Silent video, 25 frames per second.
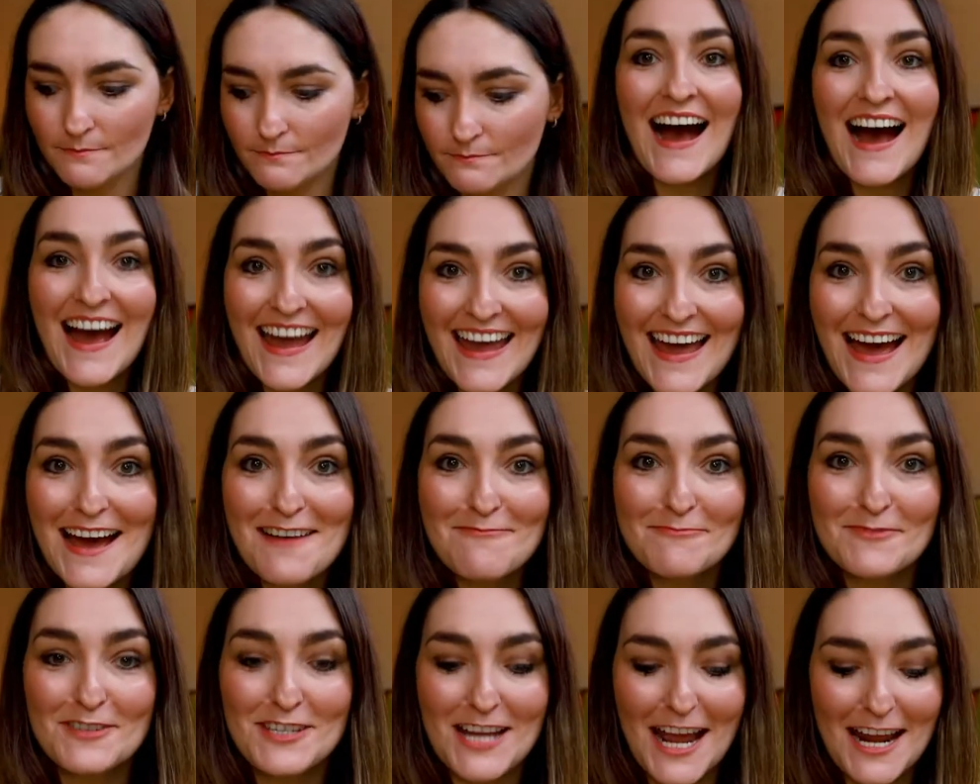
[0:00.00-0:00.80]
I
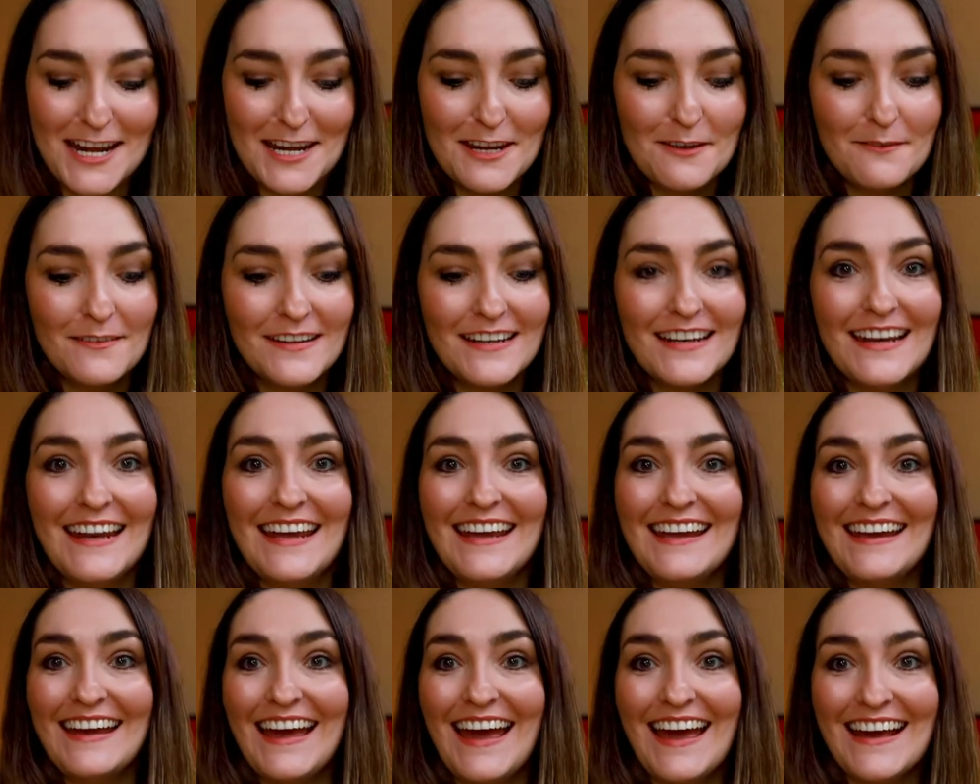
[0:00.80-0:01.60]
am
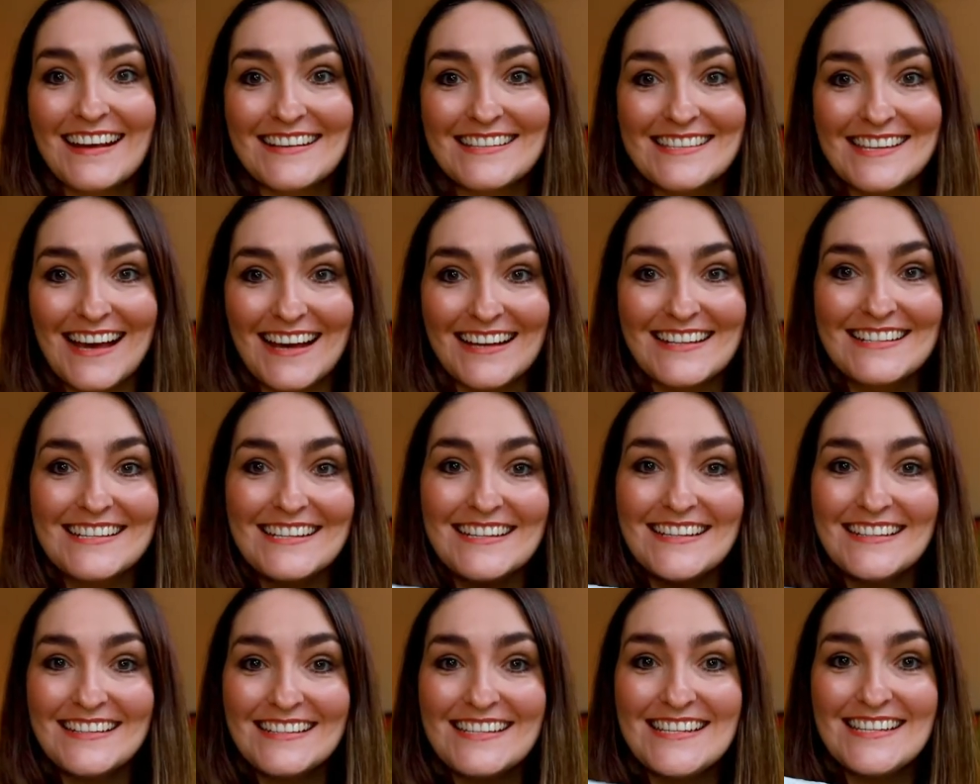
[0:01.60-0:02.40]
genuinely
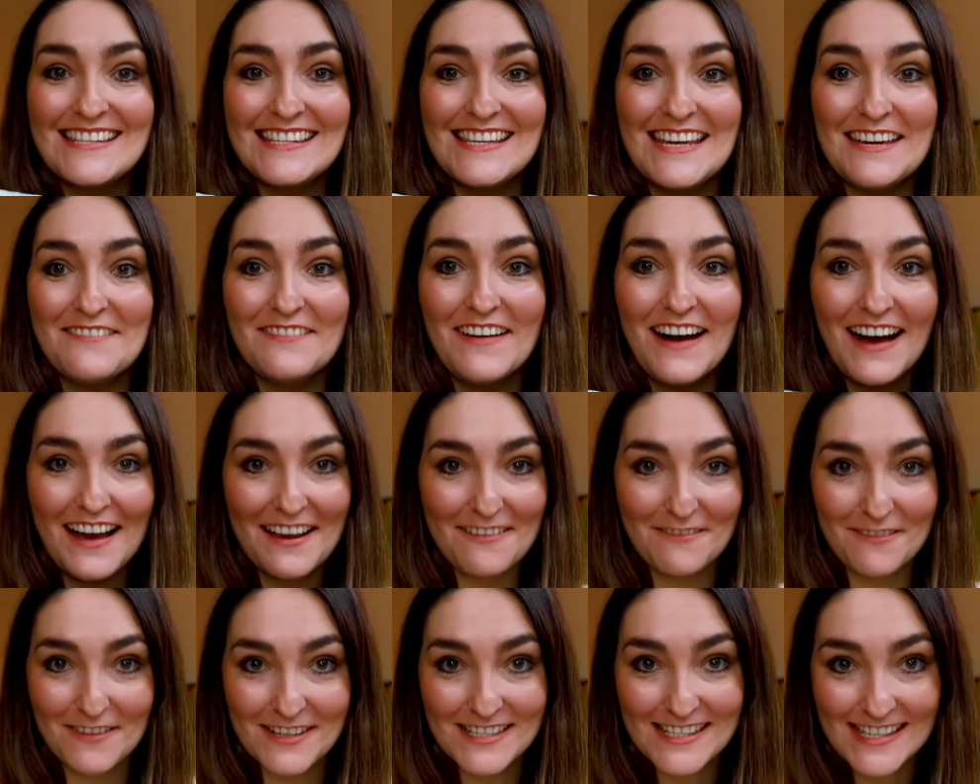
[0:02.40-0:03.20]
excited to see what
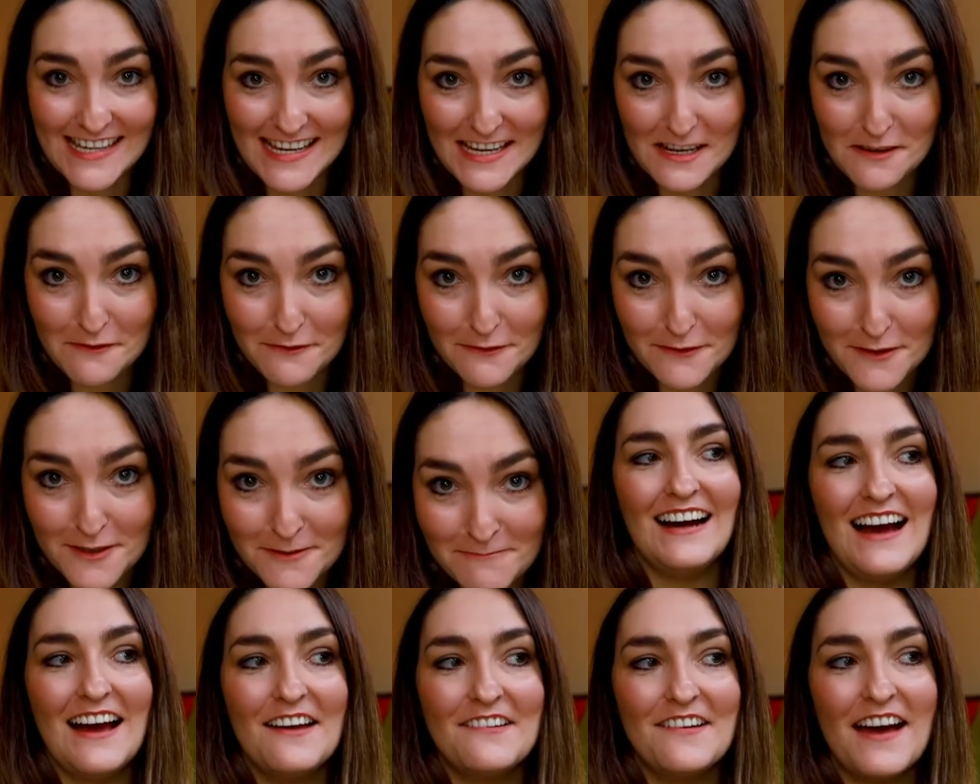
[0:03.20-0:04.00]
I've received.
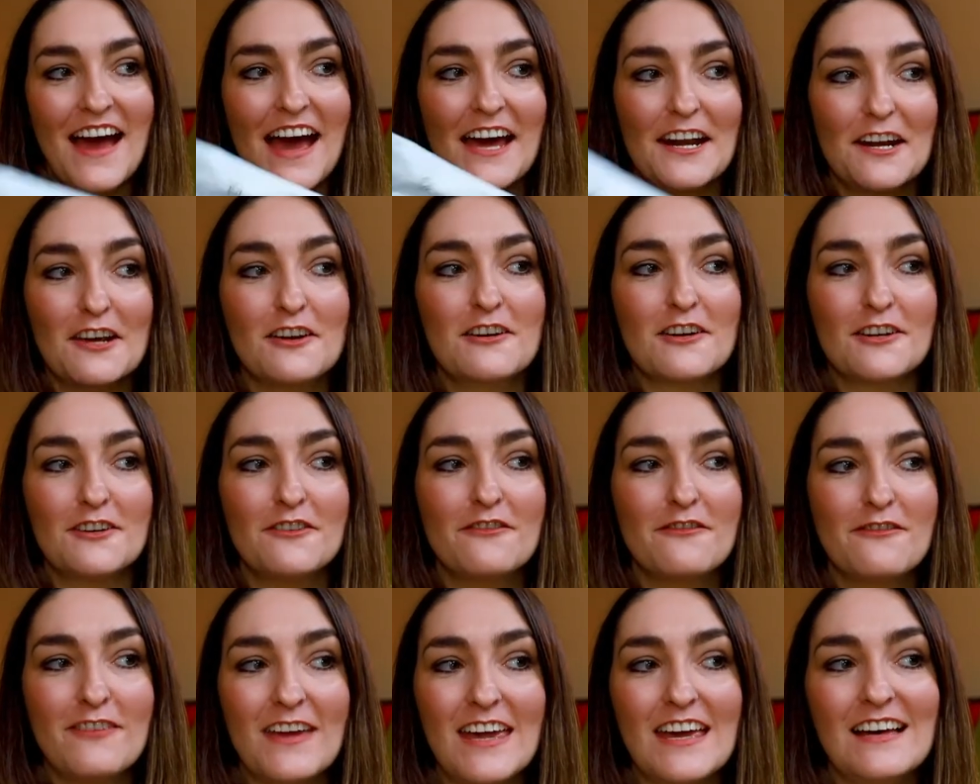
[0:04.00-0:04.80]
I've had a good
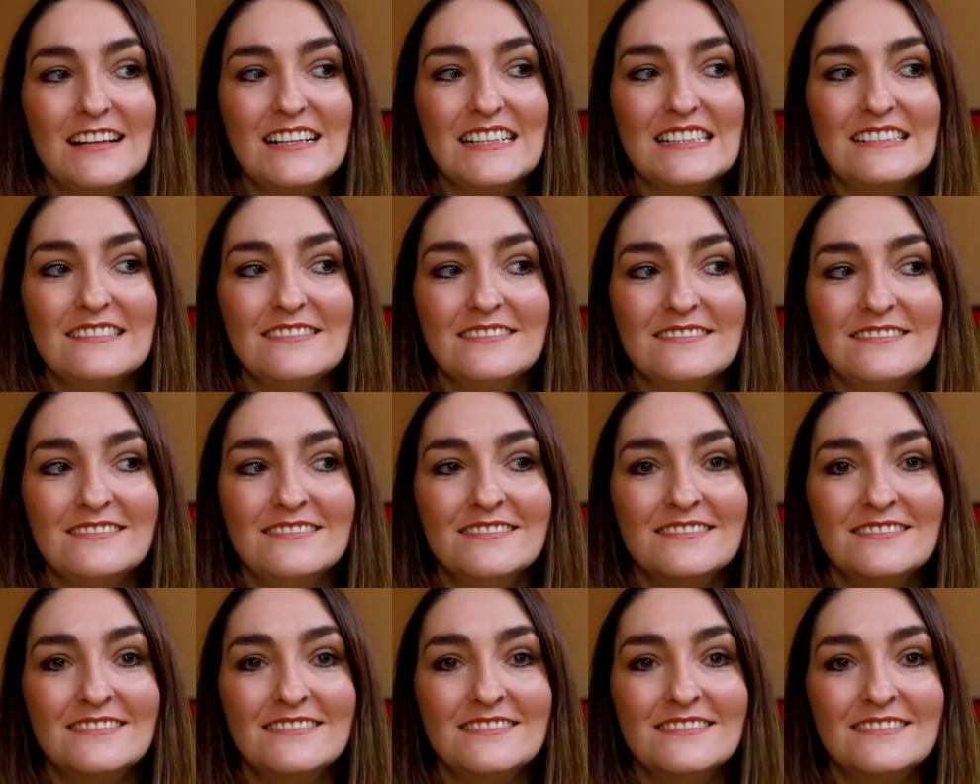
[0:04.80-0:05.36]
feel.